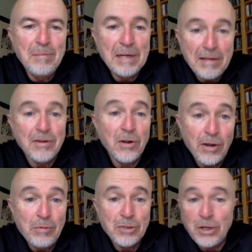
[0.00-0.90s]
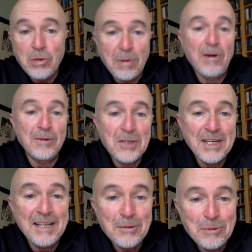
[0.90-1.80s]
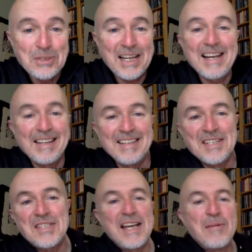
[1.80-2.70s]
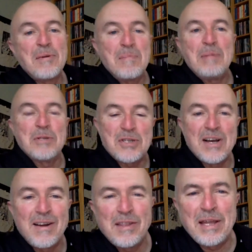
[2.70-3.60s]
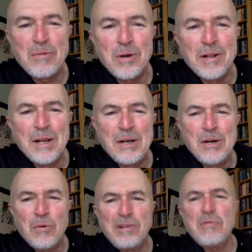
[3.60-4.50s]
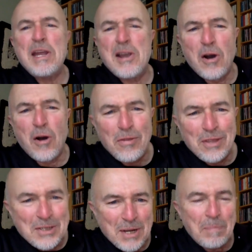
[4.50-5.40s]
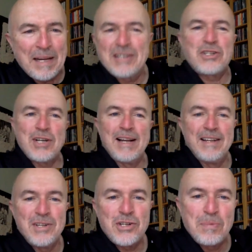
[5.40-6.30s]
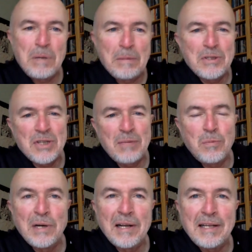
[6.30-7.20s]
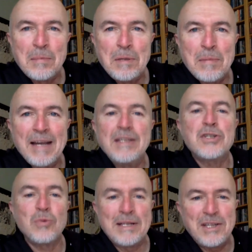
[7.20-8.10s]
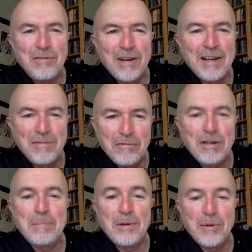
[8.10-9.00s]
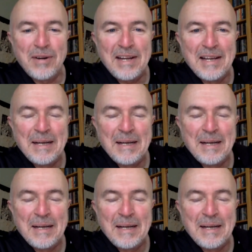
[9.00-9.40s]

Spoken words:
Believe it or not, it was a cup of hot tea that was the catalyst there when people started to think, well, what have we got that's our biggest challenge? And people said, well, it can be minus 25 in February.